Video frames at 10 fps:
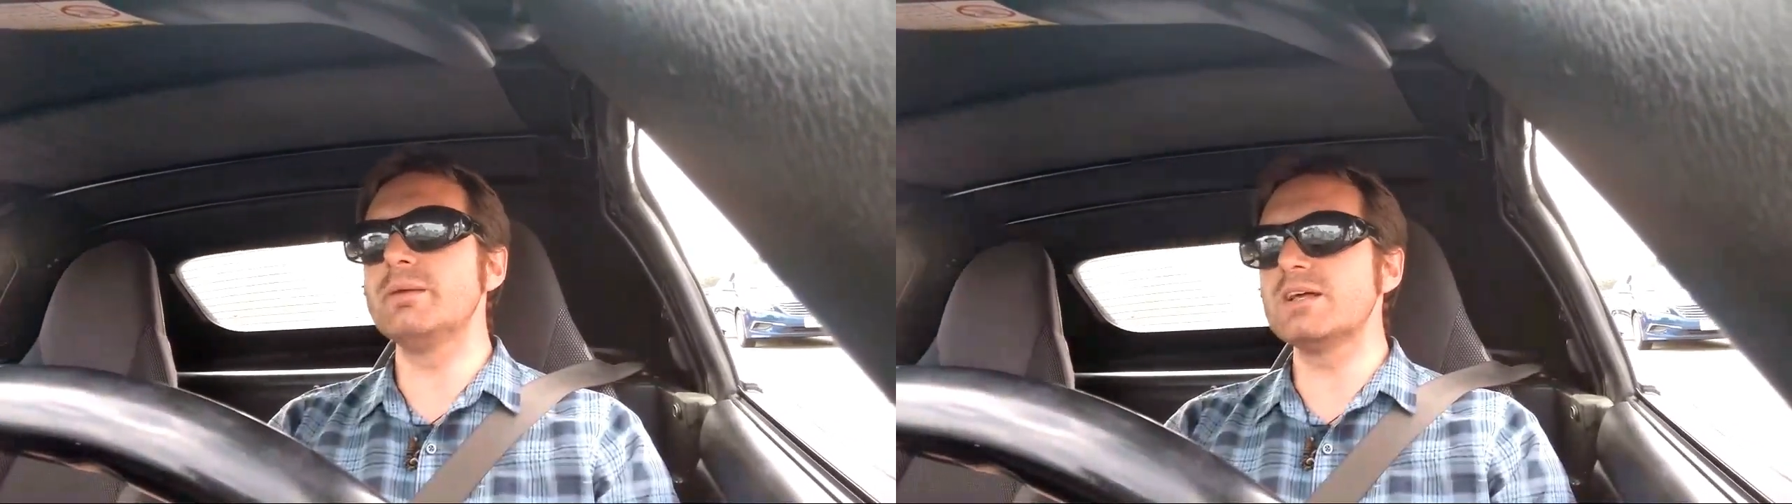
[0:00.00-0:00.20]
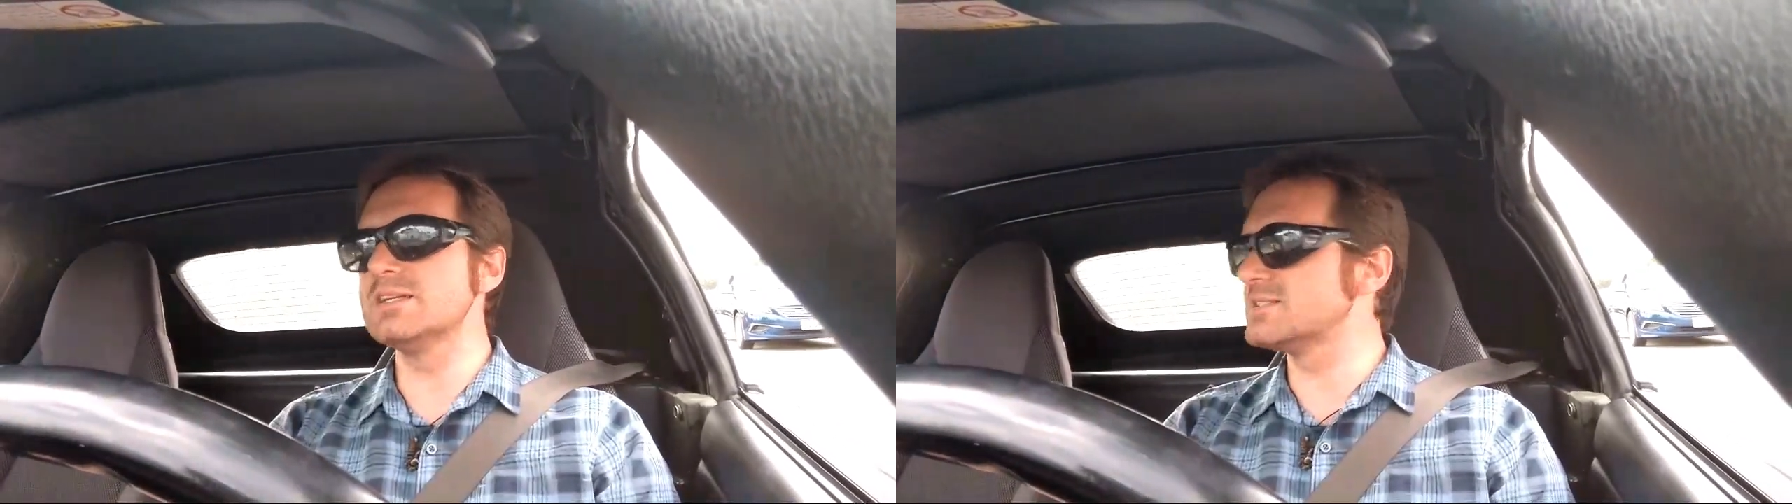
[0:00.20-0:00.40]

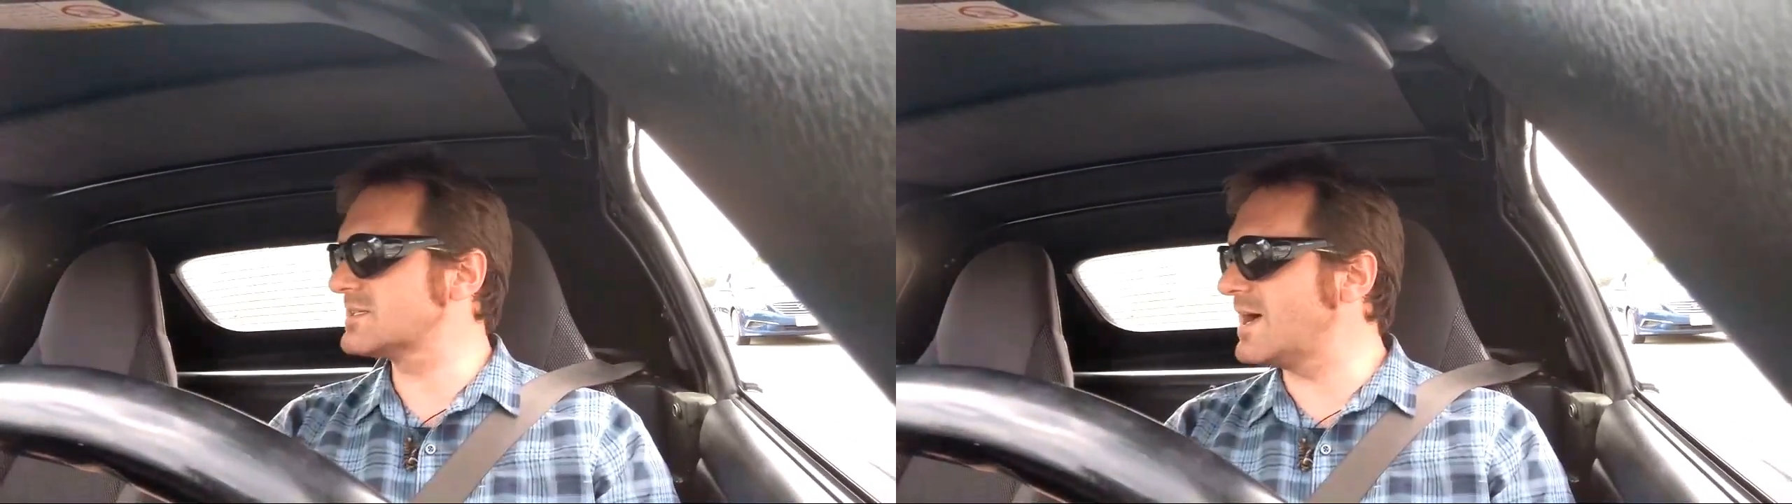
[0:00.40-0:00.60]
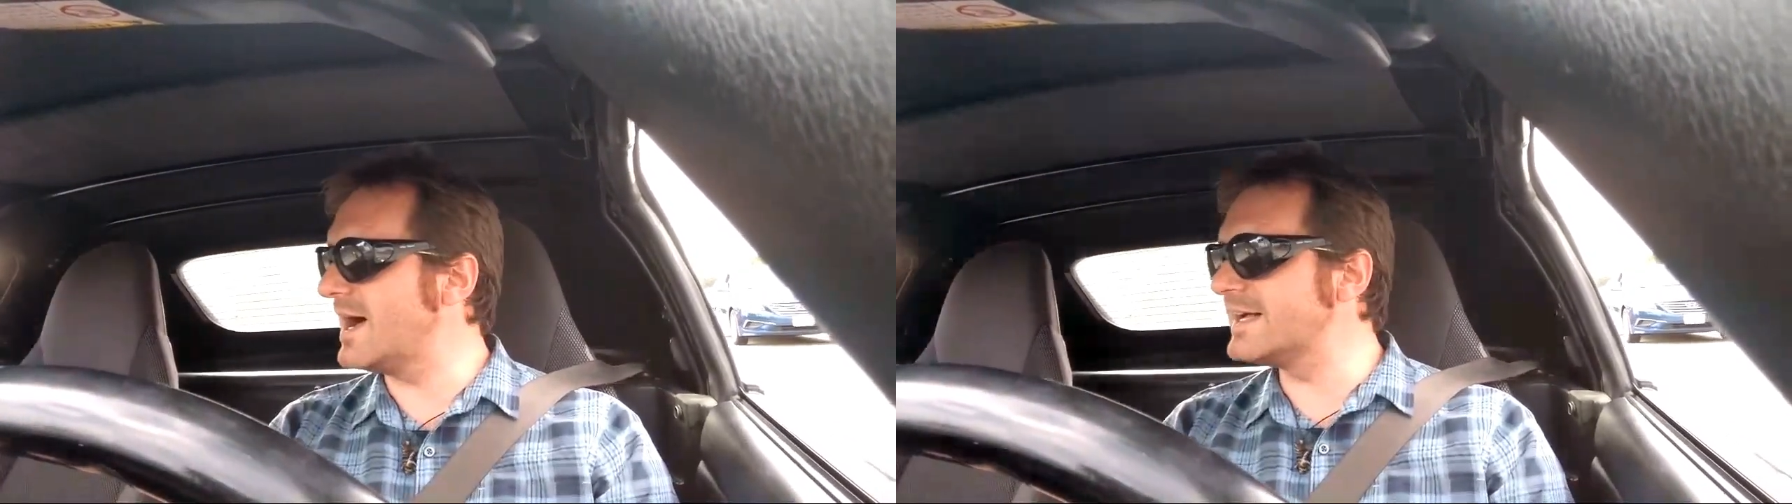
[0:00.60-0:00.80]
because
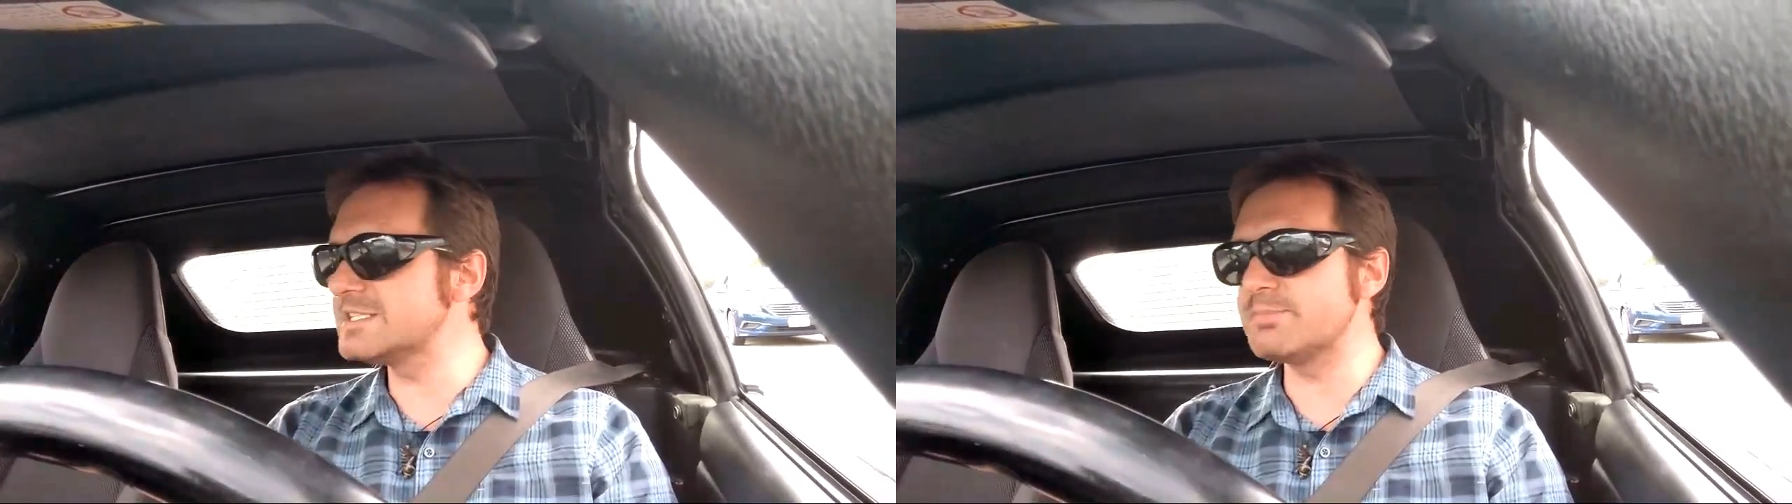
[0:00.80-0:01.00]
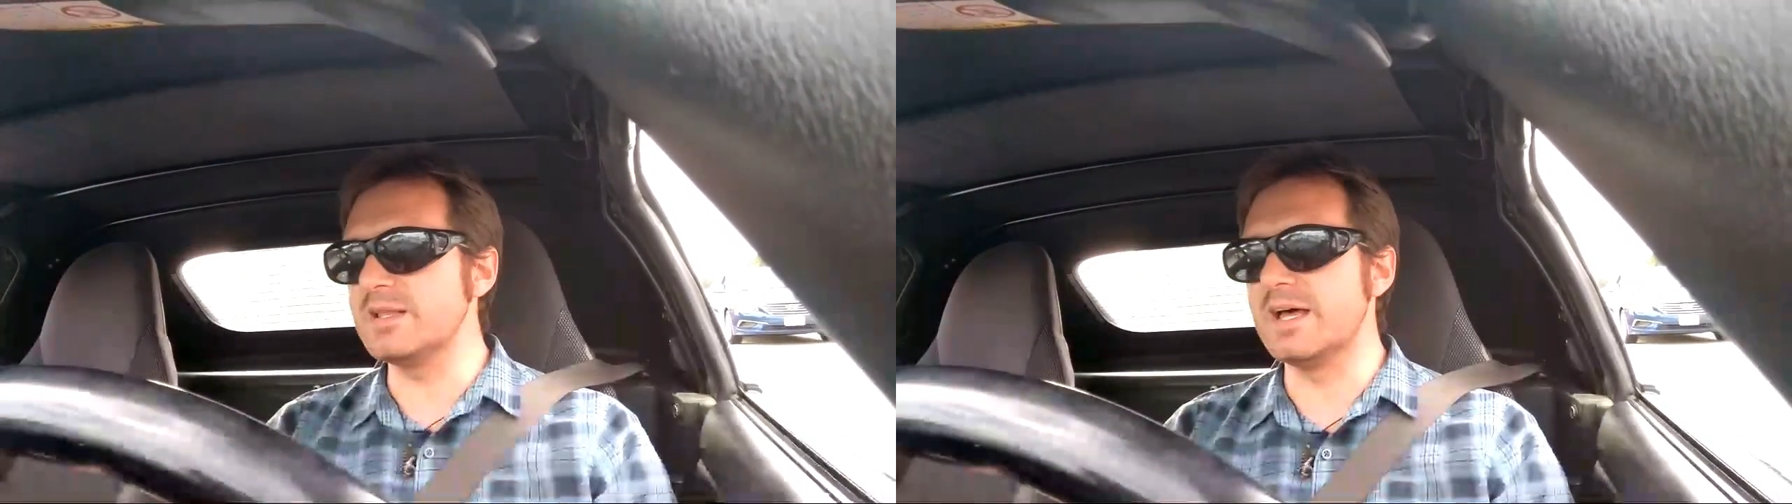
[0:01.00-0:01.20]

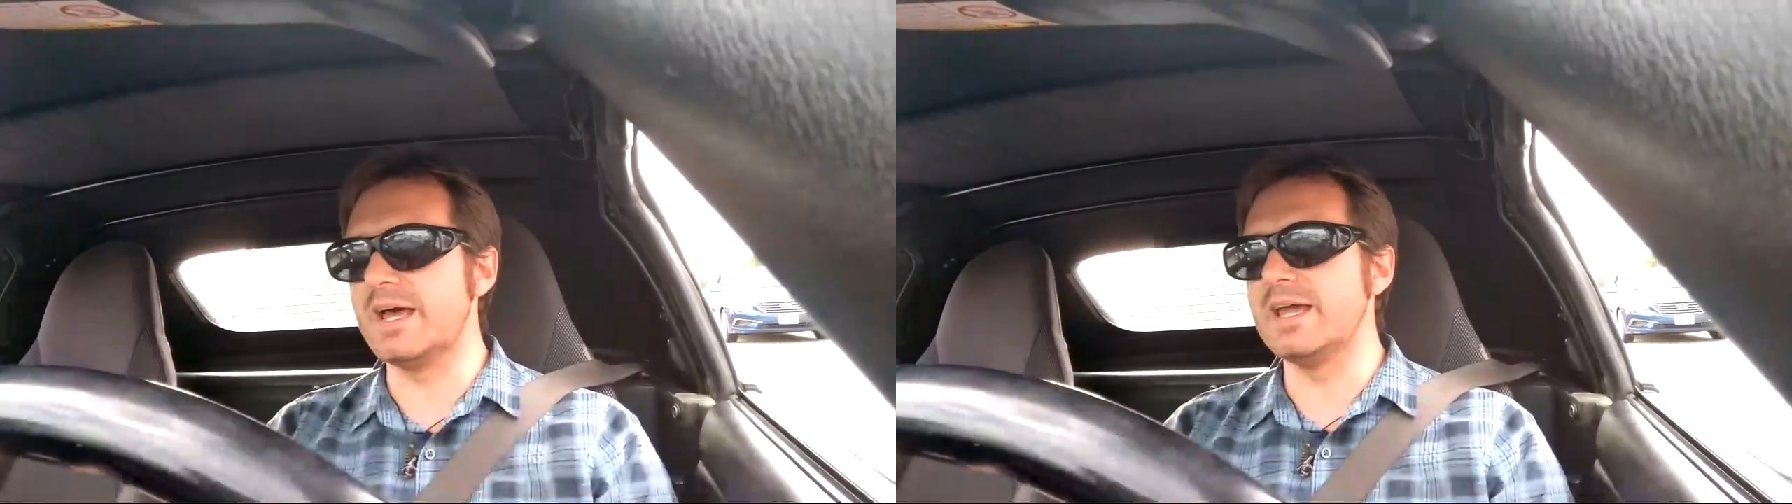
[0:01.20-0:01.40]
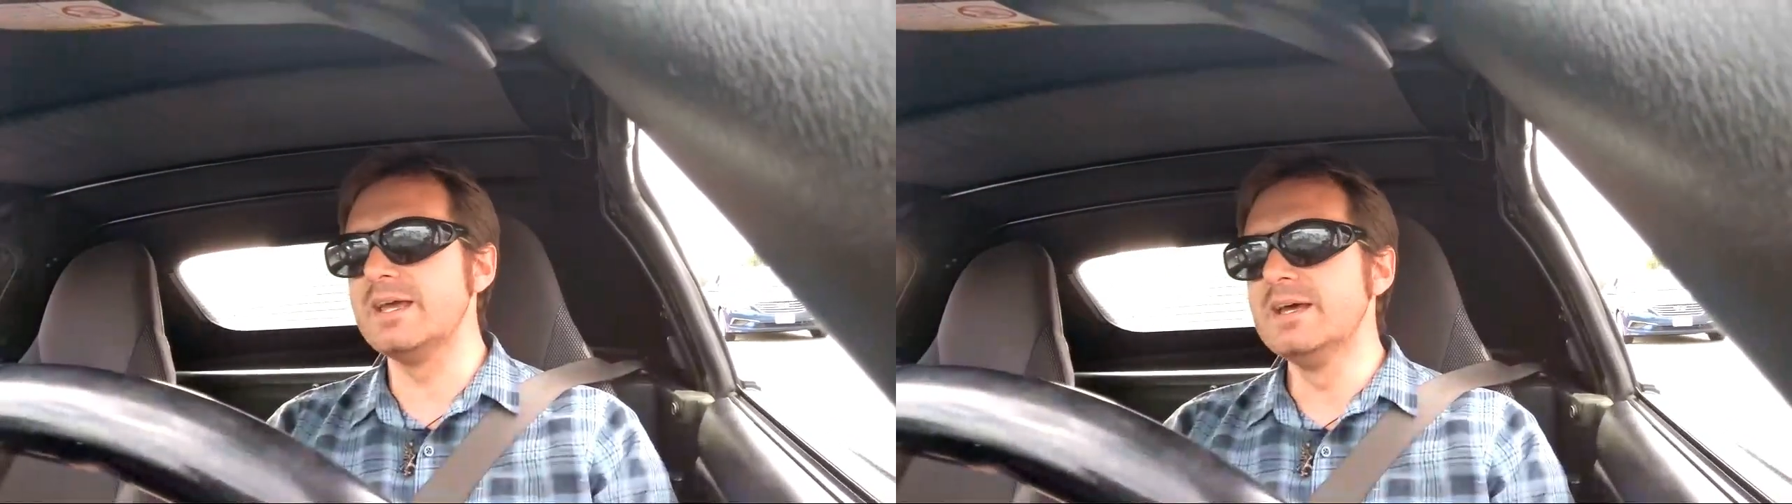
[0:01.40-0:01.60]

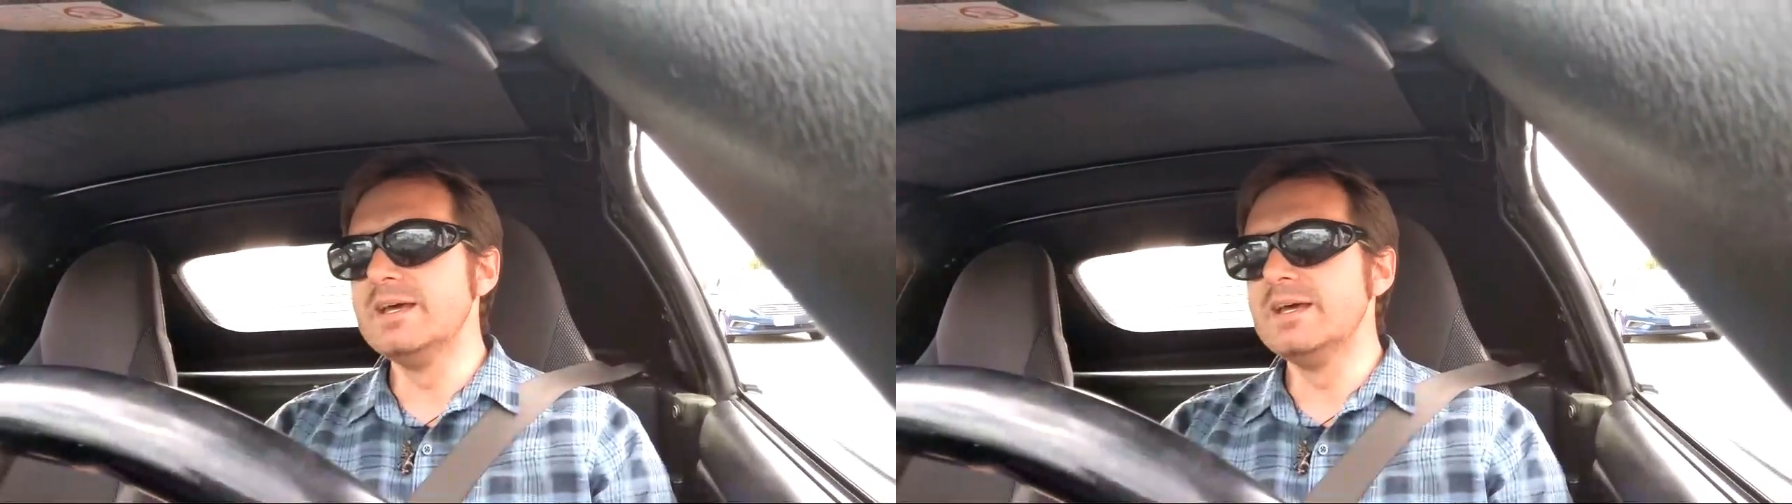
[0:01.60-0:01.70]
cosplay